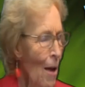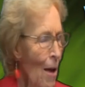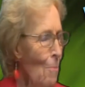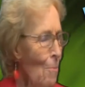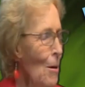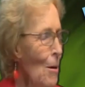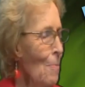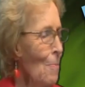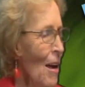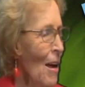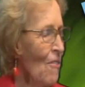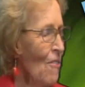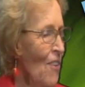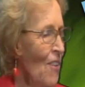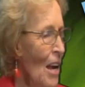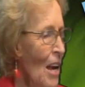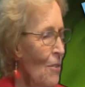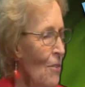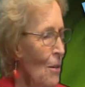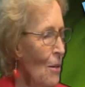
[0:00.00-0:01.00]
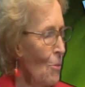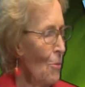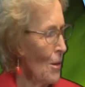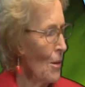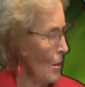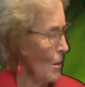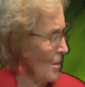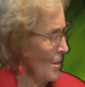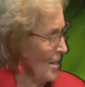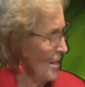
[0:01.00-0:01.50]
But my favorite
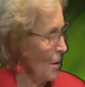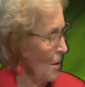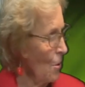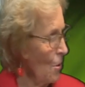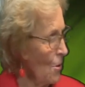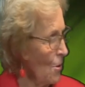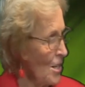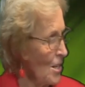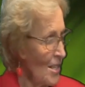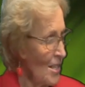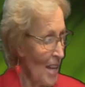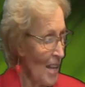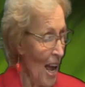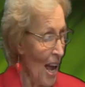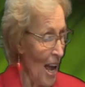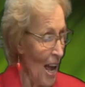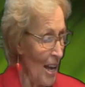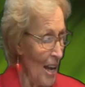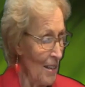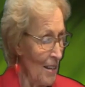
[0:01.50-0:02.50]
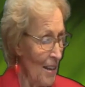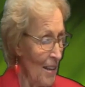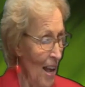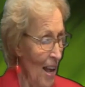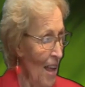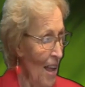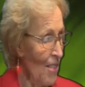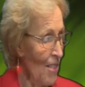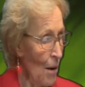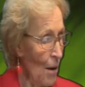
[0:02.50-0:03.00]
was they wrote a sign,
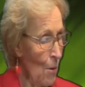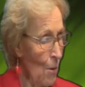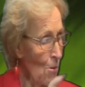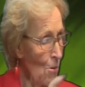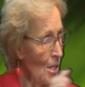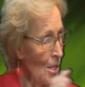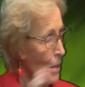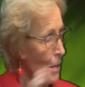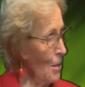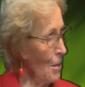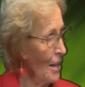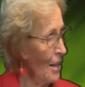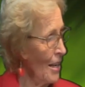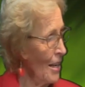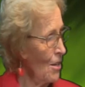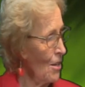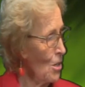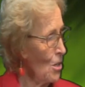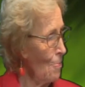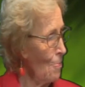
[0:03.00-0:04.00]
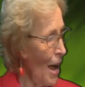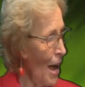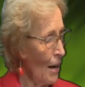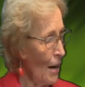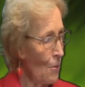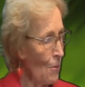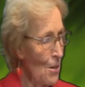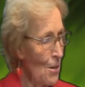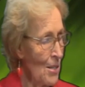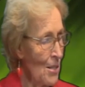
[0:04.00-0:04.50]
and they wrote some of the letters
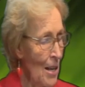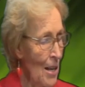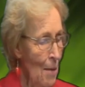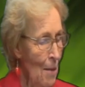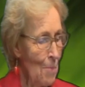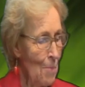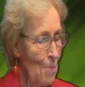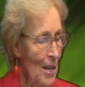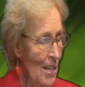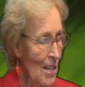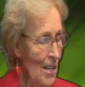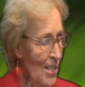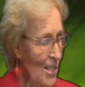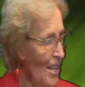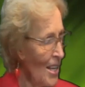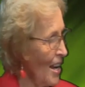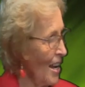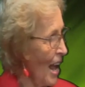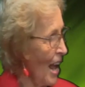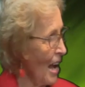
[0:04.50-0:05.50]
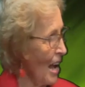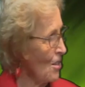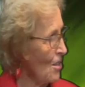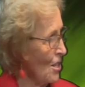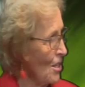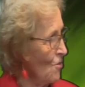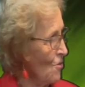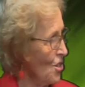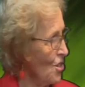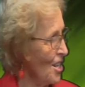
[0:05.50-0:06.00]
backwards, but it said House
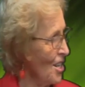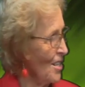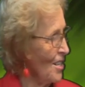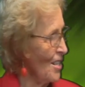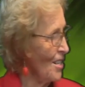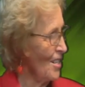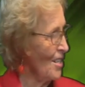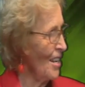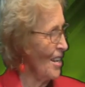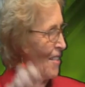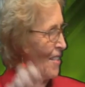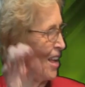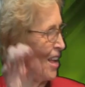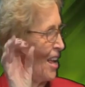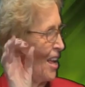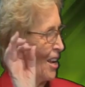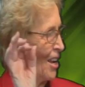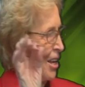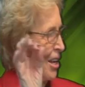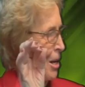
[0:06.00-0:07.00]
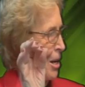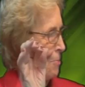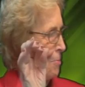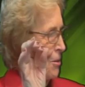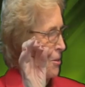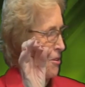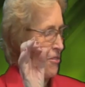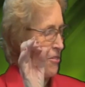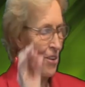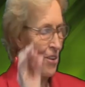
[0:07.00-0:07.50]
of Jesus, and they hung it up
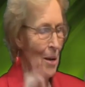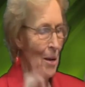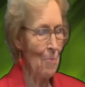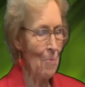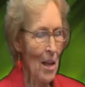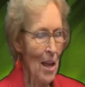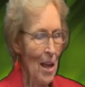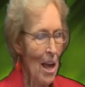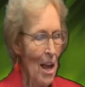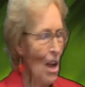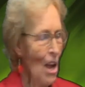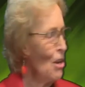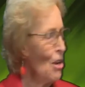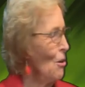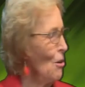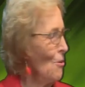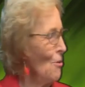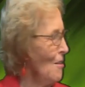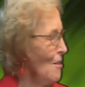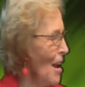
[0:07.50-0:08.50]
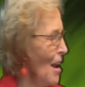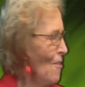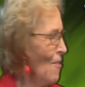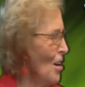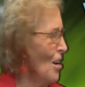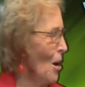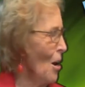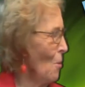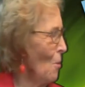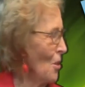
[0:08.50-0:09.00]
on the front. Wow. You never
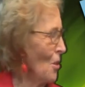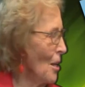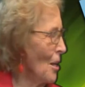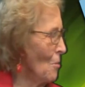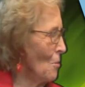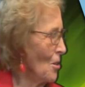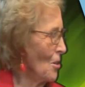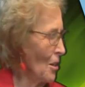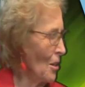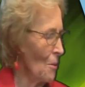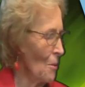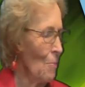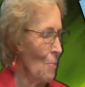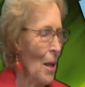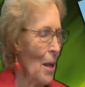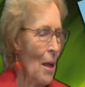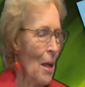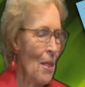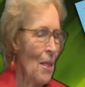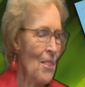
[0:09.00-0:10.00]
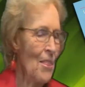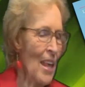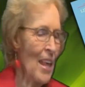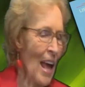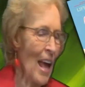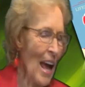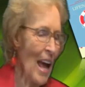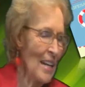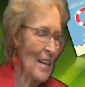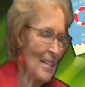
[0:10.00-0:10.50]
know what they will do. The
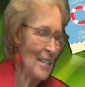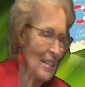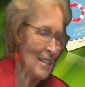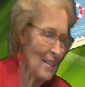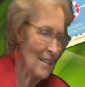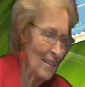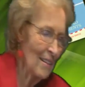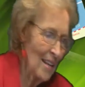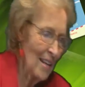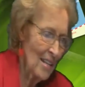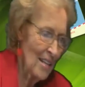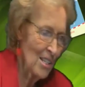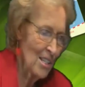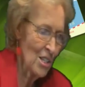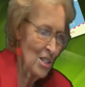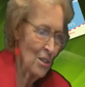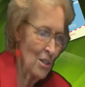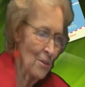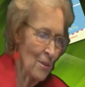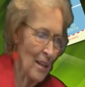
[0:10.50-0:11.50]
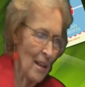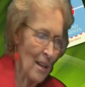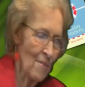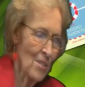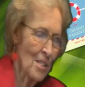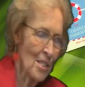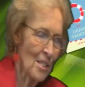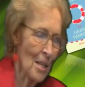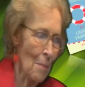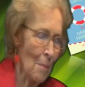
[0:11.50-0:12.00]
idea is to give
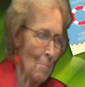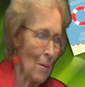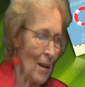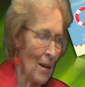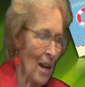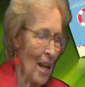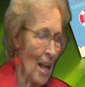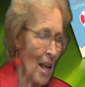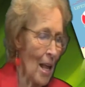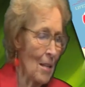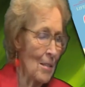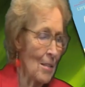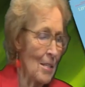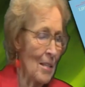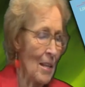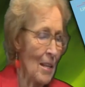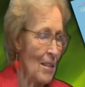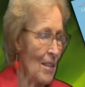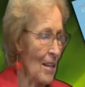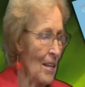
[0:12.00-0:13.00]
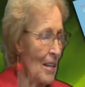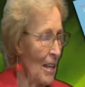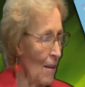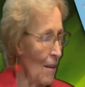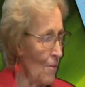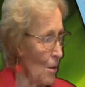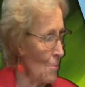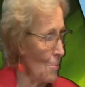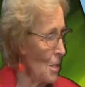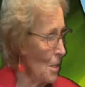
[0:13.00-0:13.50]
some plans, then give
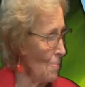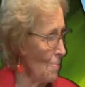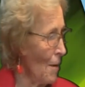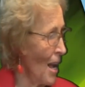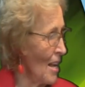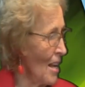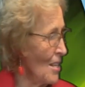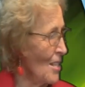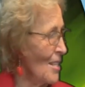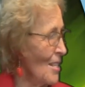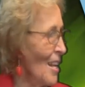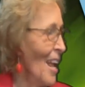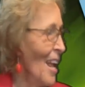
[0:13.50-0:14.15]
them space